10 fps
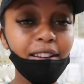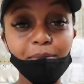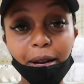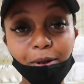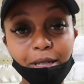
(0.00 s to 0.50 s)

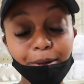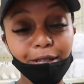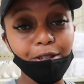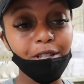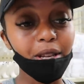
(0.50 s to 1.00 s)
love my
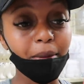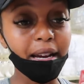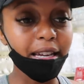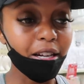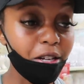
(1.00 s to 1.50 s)
Christmas tree, so I'm
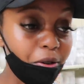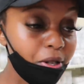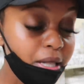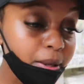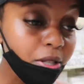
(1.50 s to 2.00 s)
not getting a new
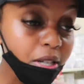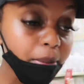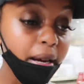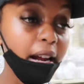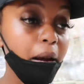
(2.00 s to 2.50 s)
Christmas
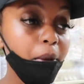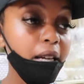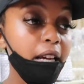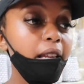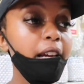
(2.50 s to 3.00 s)
tree, but I am
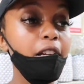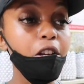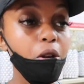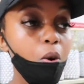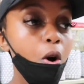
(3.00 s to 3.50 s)
gonna get like
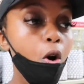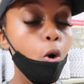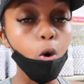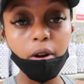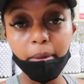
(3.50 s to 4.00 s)
new
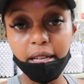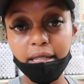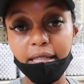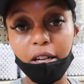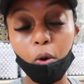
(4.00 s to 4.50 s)

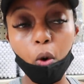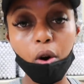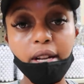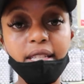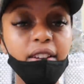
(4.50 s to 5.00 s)
ornaments,
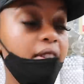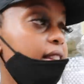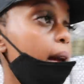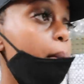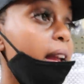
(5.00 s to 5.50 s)
decor, and stuff
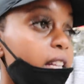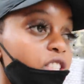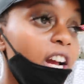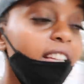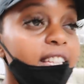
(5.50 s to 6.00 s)
like that.
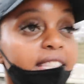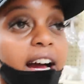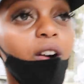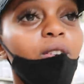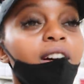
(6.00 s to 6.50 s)
Maggie, check this
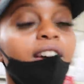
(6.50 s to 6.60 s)
out.